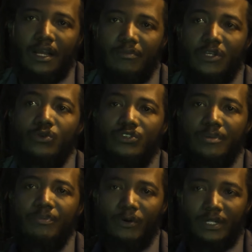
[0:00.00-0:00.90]
the
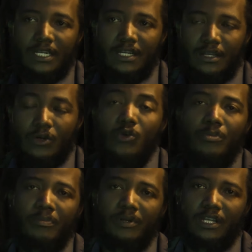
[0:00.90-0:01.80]
UJ Poetry
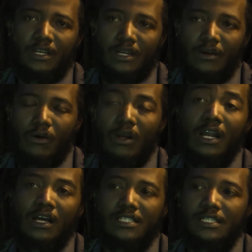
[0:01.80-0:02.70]
group in particular, or
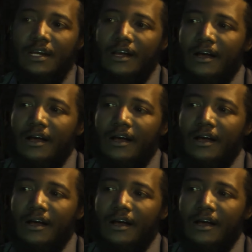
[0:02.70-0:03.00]
class.